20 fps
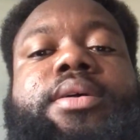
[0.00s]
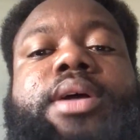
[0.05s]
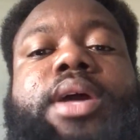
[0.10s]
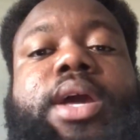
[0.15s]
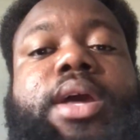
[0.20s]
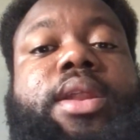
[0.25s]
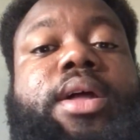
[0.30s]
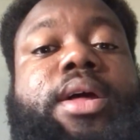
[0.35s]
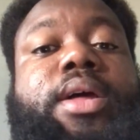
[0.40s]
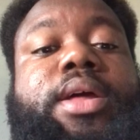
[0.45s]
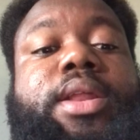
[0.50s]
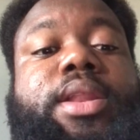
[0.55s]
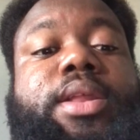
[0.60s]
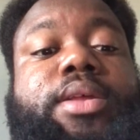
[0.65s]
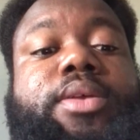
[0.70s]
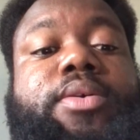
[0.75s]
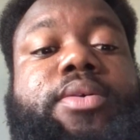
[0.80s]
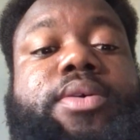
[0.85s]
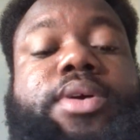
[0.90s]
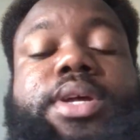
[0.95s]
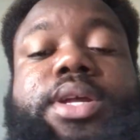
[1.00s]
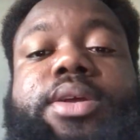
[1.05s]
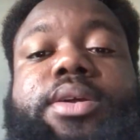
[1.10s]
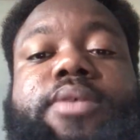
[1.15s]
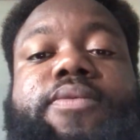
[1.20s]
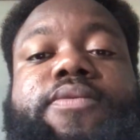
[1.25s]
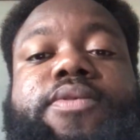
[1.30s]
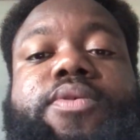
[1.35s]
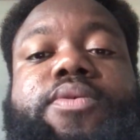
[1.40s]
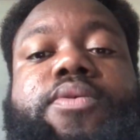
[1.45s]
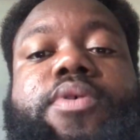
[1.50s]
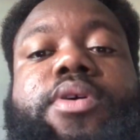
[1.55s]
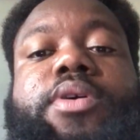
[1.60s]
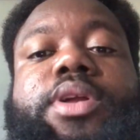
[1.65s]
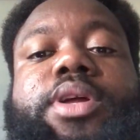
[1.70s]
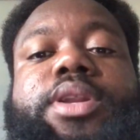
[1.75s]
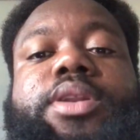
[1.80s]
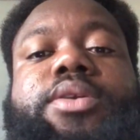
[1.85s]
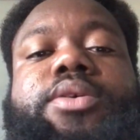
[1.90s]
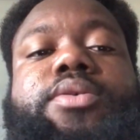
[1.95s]
and you if you
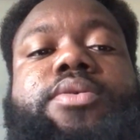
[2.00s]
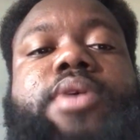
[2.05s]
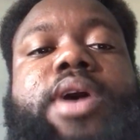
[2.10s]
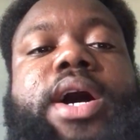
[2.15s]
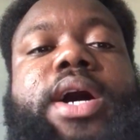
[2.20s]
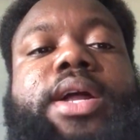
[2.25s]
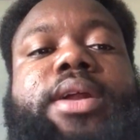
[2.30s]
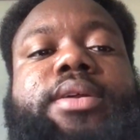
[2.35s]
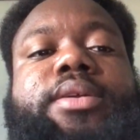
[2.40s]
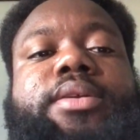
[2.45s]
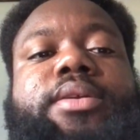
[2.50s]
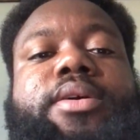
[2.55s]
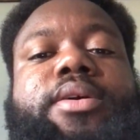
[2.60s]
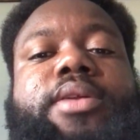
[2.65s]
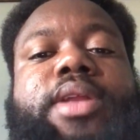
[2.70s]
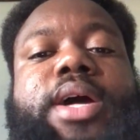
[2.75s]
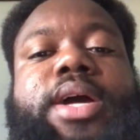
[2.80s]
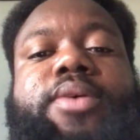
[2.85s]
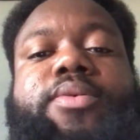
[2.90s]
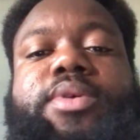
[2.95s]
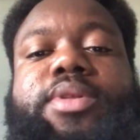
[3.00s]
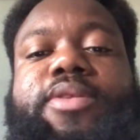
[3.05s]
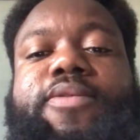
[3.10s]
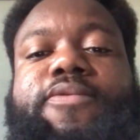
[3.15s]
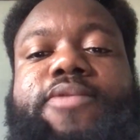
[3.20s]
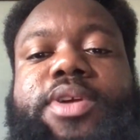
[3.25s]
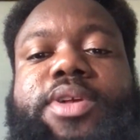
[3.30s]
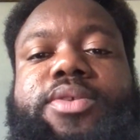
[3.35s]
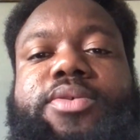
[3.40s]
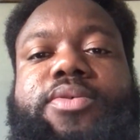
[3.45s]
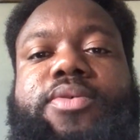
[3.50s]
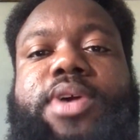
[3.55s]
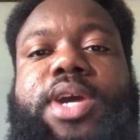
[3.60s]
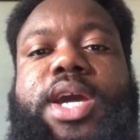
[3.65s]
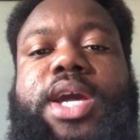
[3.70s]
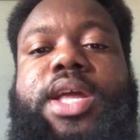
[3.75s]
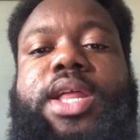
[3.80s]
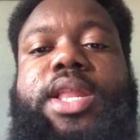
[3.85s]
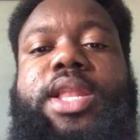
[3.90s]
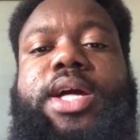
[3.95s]
only knew how like with the V2K,
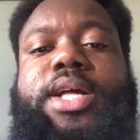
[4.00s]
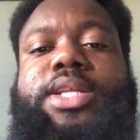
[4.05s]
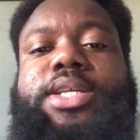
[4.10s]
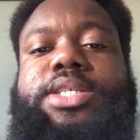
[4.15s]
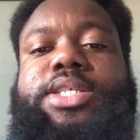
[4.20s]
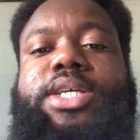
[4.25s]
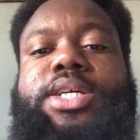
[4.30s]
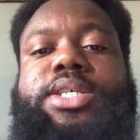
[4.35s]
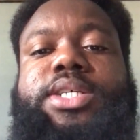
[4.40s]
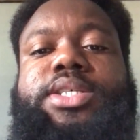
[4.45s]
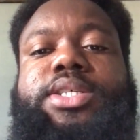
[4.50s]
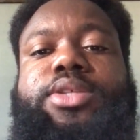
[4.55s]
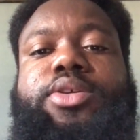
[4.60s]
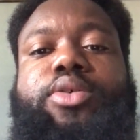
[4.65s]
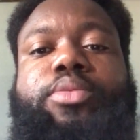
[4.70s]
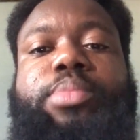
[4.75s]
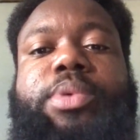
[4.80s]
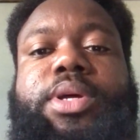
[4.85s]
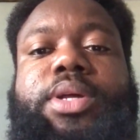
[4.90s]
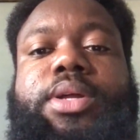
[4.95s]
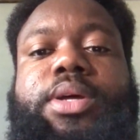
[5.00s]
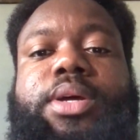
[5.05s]
they like to say stupid